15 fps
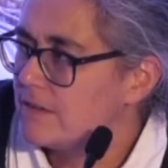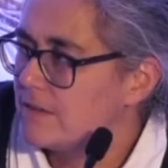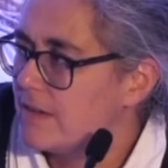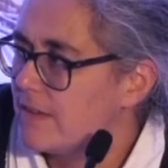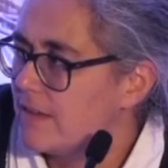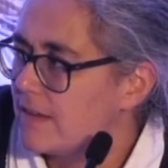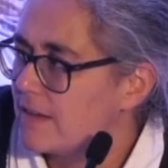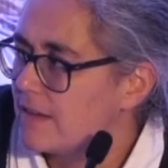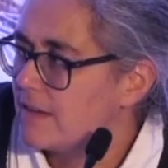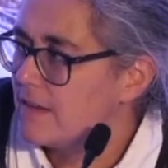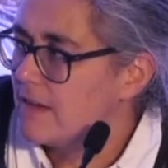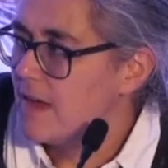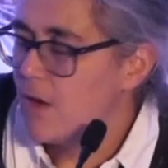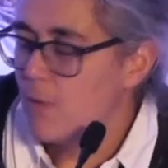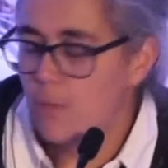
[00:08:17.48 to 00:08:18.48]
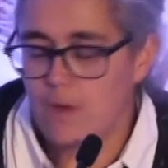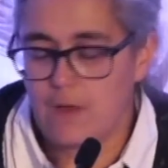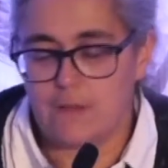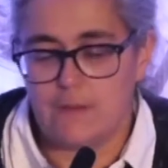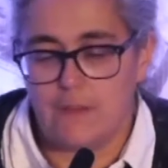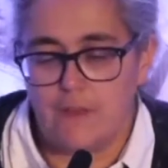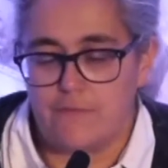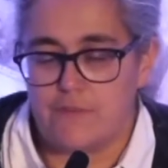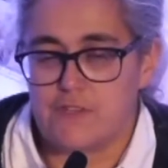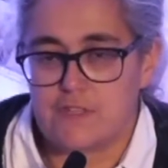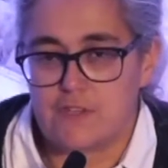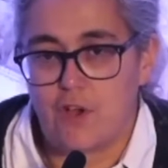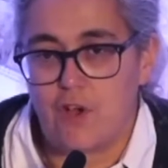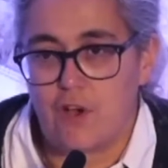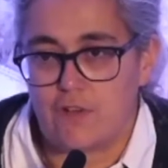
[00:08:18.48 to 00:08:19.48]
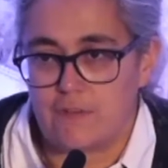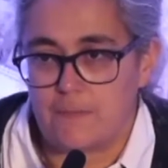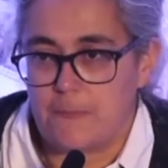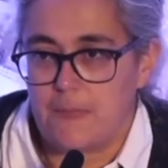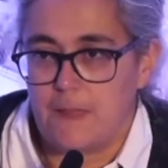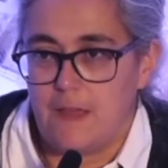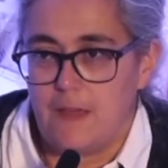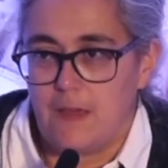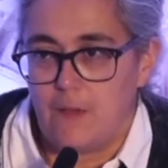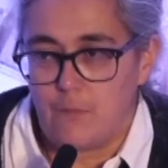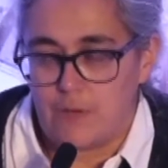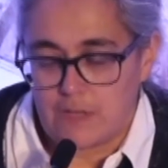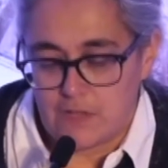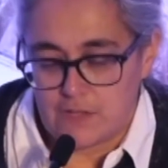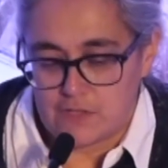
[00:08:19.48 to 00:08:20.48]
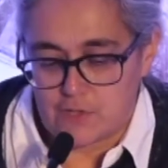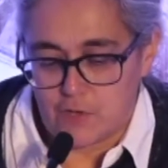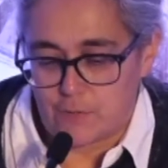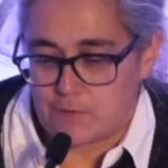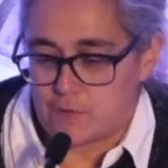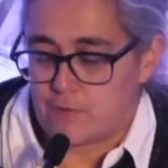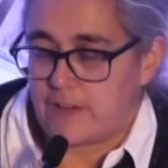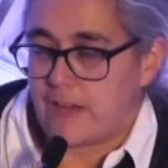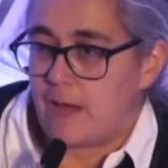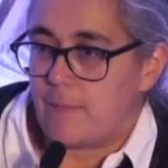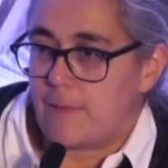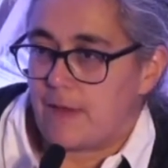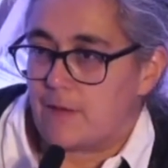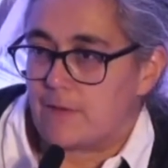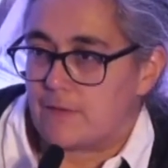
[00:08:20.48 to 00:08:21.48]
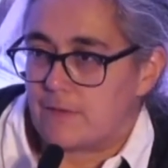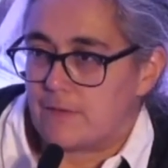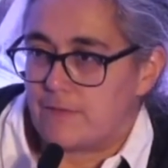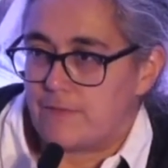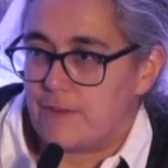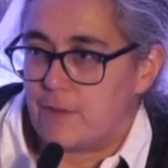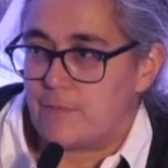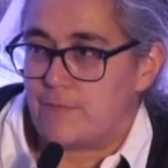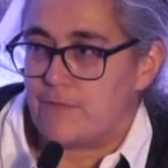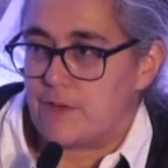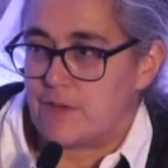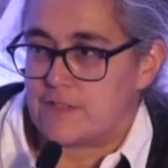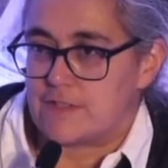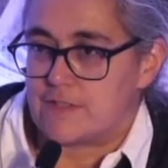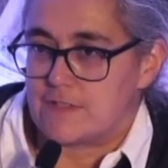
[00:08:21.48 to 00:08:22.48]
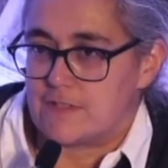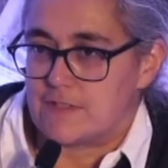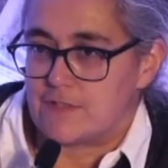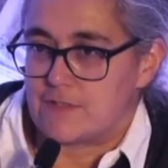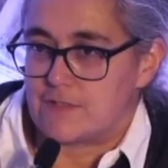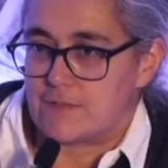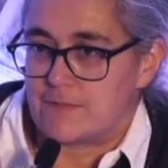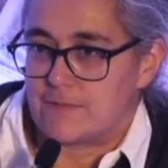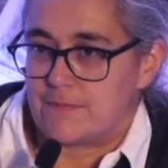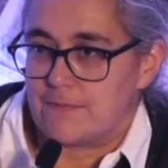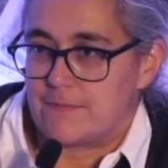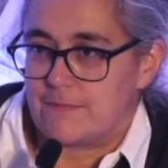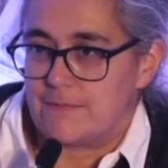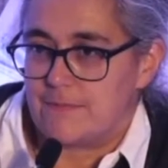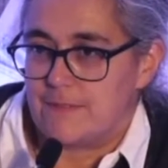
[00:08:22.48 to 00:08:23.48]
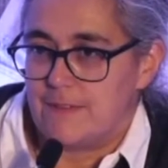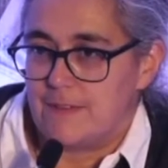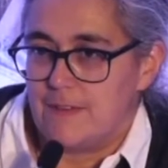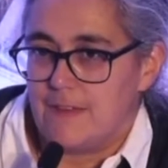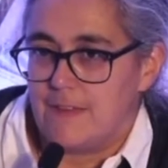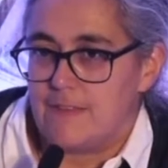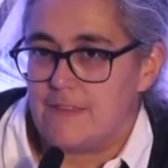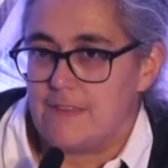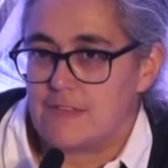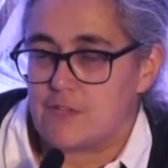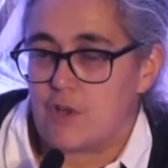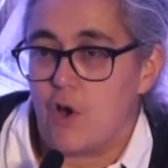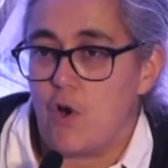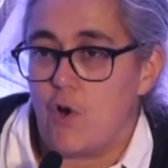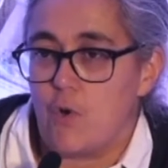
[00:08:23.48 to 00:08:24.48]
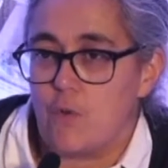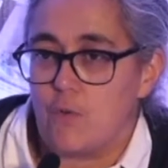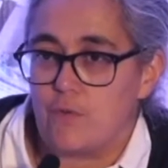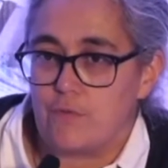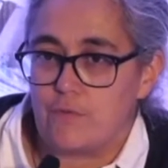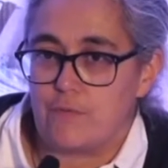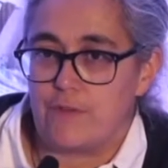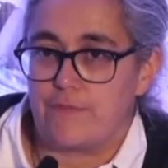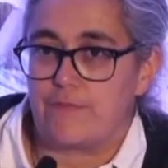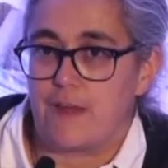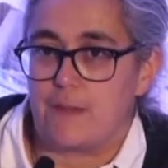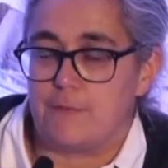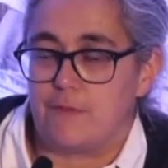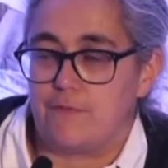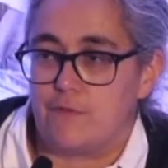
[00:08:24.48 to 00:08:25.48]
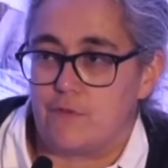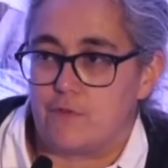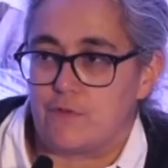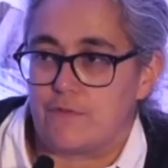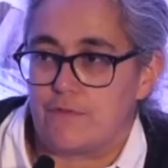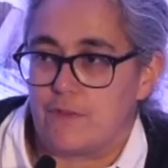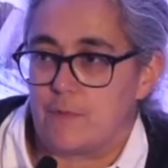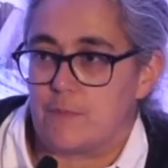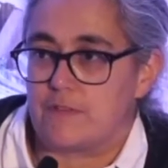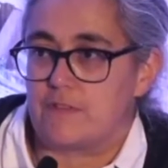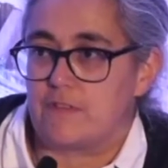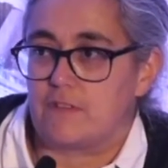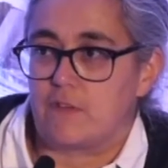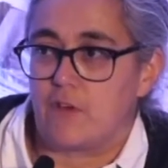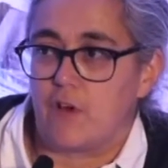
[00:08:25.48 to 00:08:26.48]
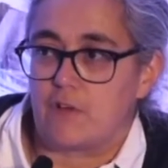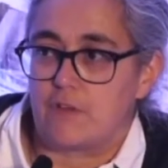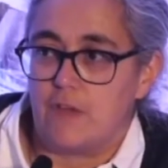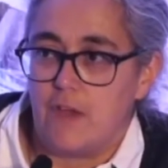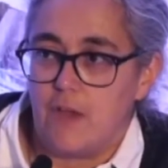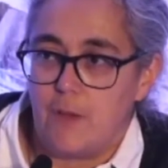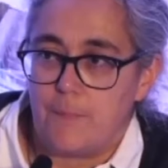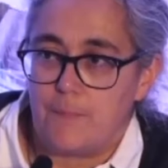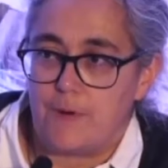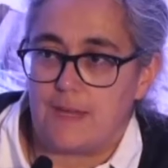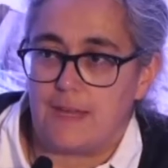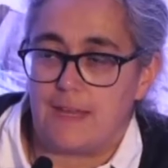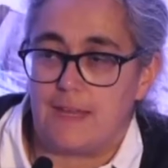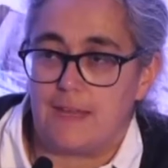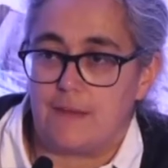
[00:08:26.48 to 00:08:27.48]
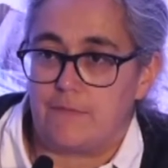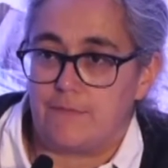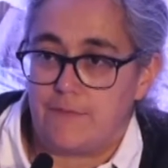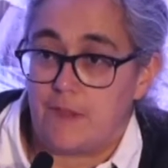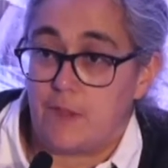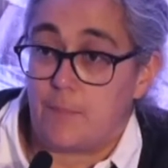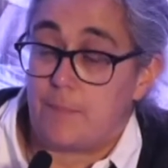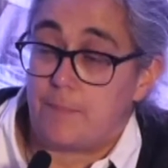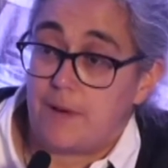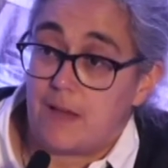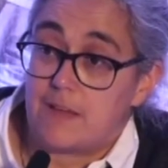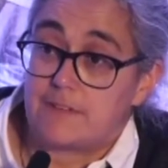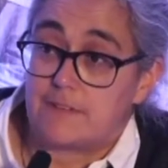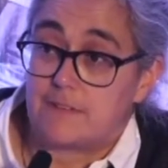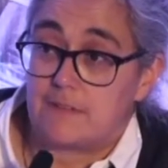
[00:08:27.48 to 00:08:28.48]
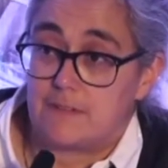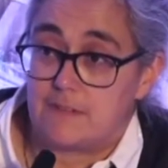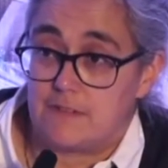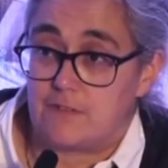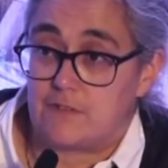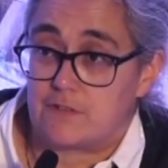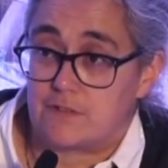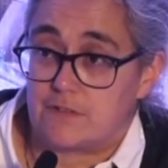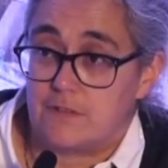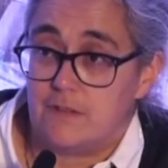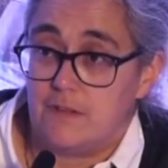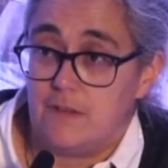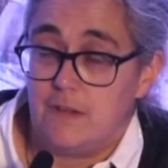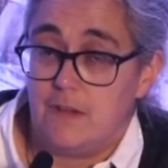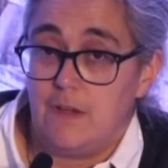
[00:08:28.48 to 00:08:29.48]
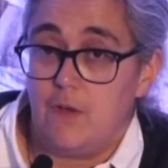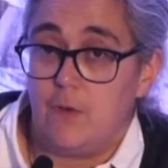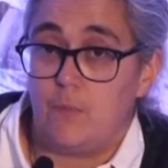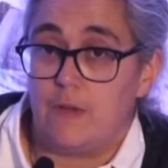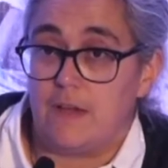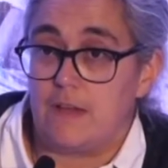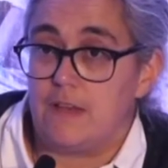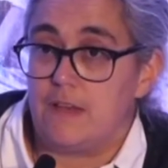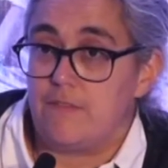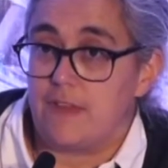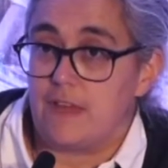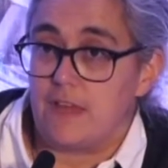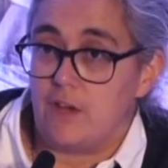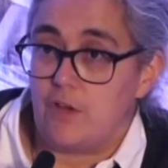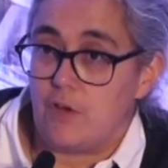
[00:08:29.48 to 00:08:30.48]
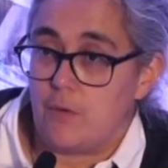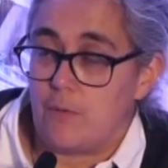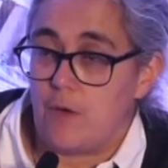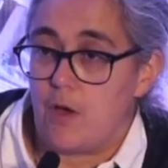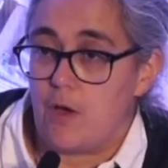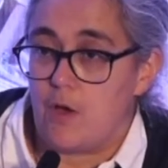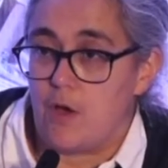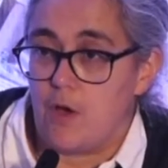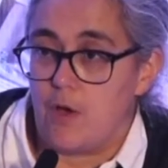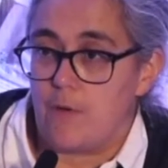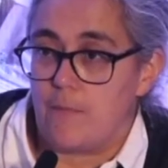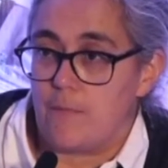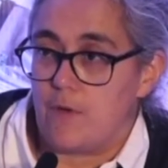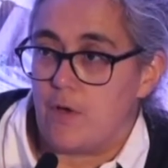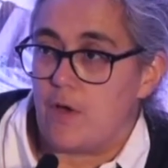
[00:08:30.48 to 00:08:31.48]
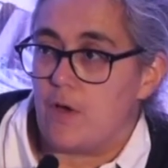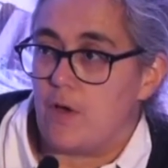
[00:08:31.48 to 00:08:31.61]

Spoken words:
Say that. Well, for a start, we're going to stop talking about film versus digital. This whole reframing the future of film is to start bringing in film plus digital. We're living in a